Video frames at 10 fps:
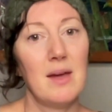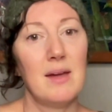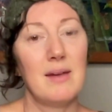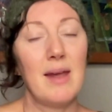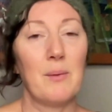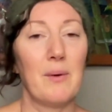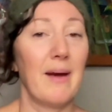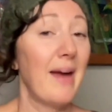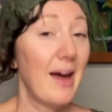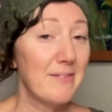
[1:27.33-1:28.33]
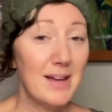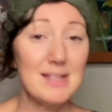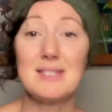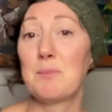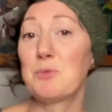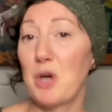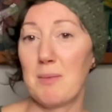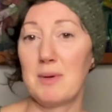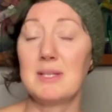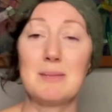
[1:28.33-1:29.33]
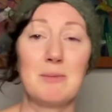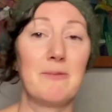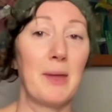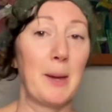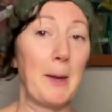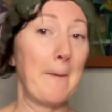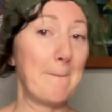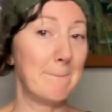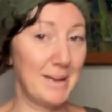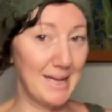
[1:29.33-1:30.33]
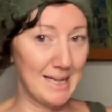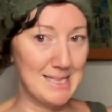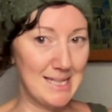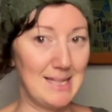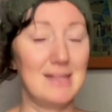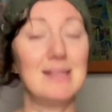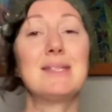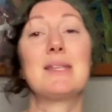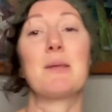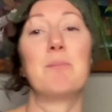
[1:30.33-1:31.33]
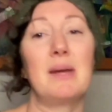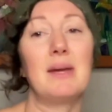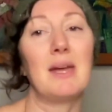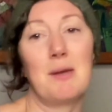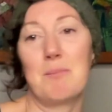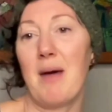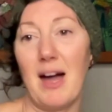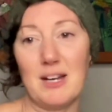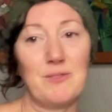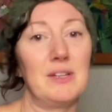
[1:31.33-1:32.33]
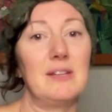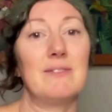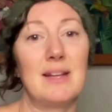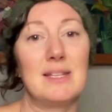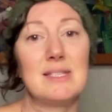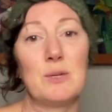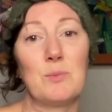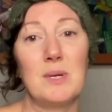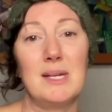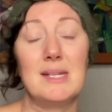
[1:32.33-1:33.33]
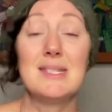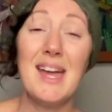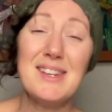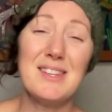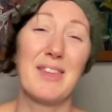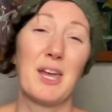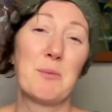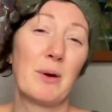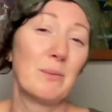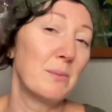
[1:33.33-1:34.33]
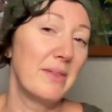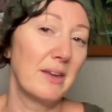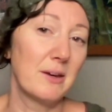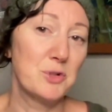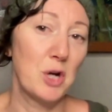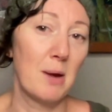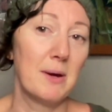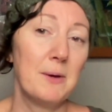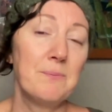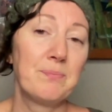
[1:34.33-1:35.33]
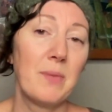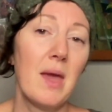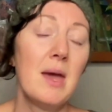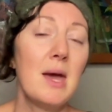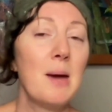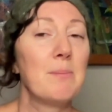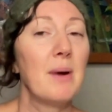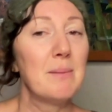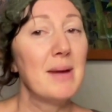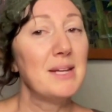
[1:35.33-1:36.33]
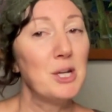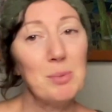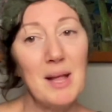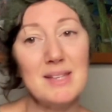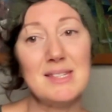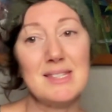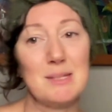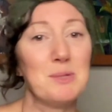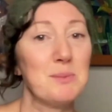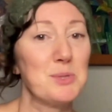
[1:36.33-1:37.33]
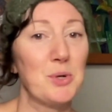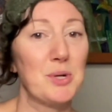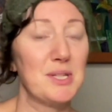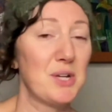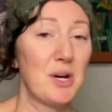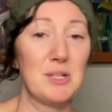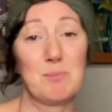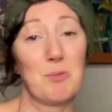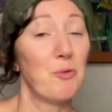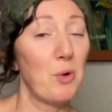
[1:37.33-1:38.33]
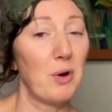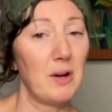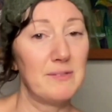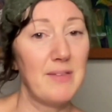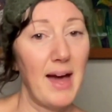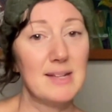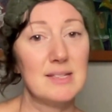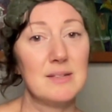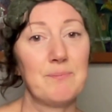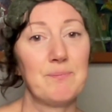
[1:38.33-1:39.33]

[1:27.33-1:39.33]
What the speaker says: Now, I have had some trauma, some of the big T's, the big impactful events that we tend to think about when we think of trauma, but my neuroplastic symptom story starts before all of that.